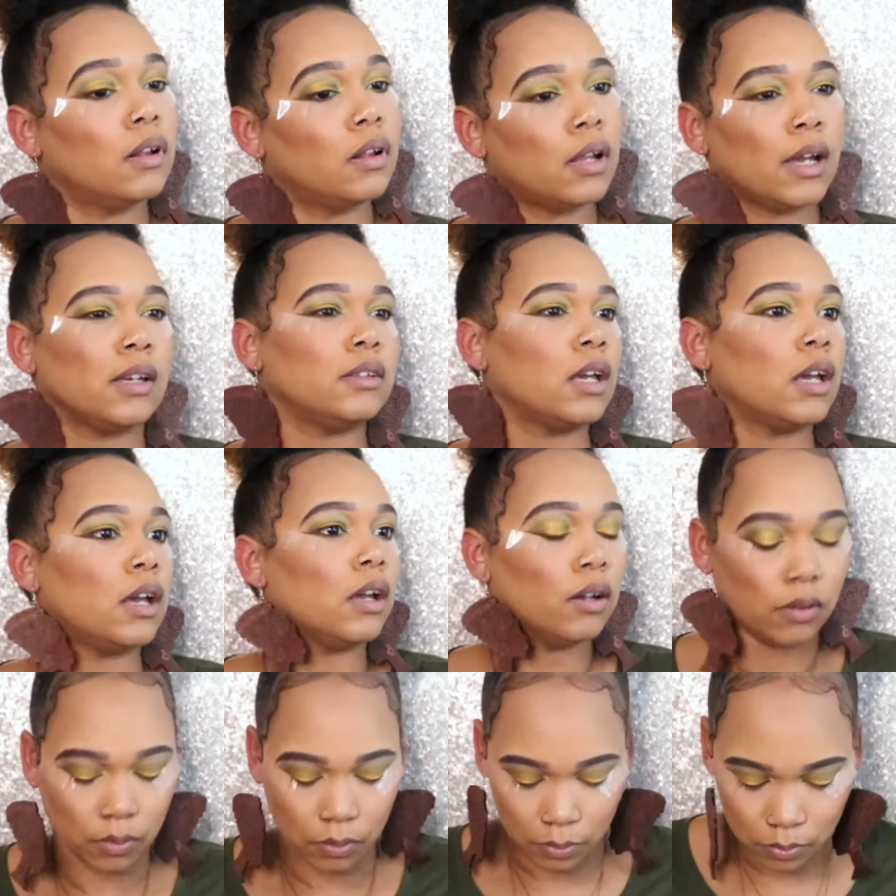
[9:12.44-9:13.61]
Like that.
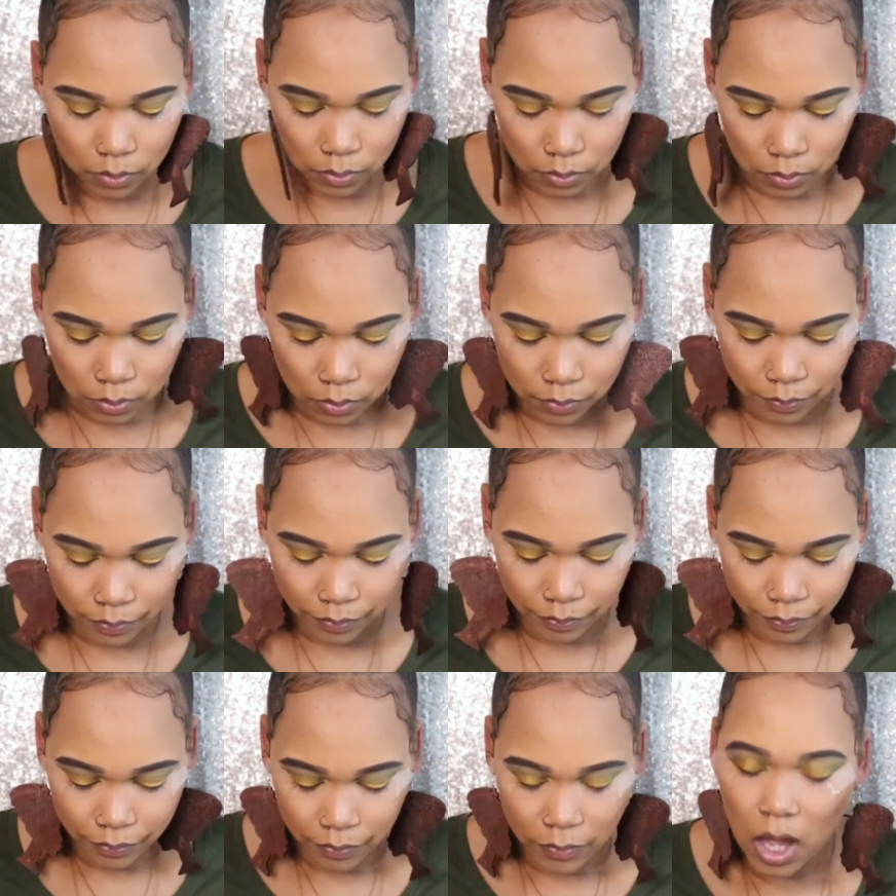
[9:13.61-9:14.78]
Ooh,
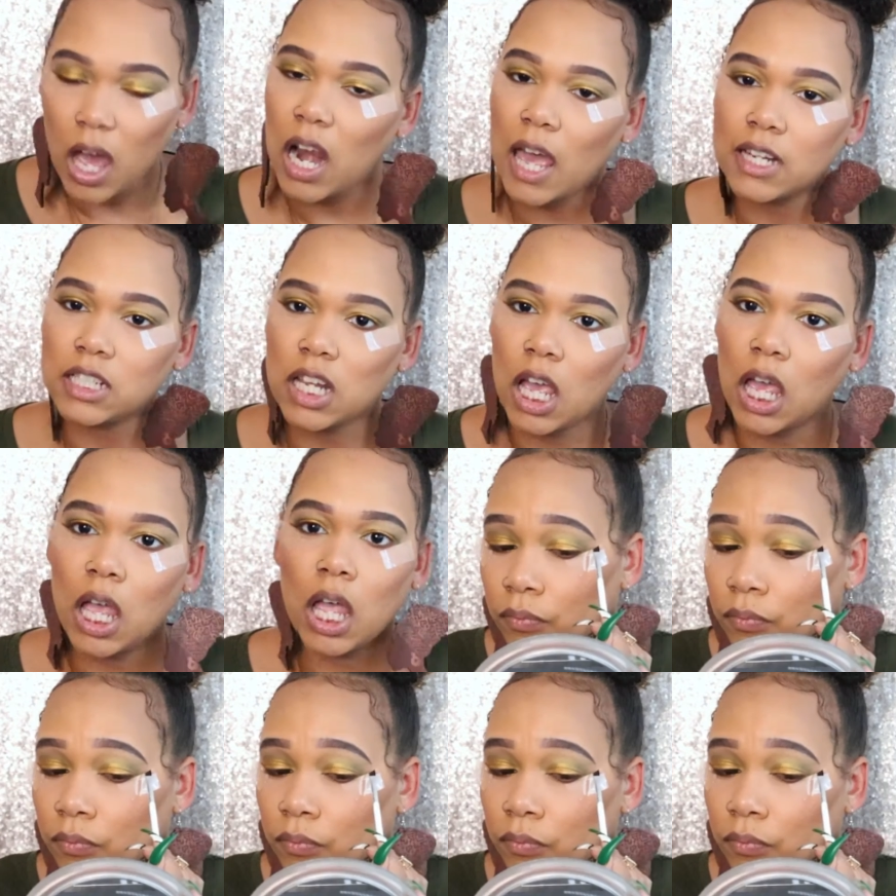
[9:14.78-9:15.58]
I like that.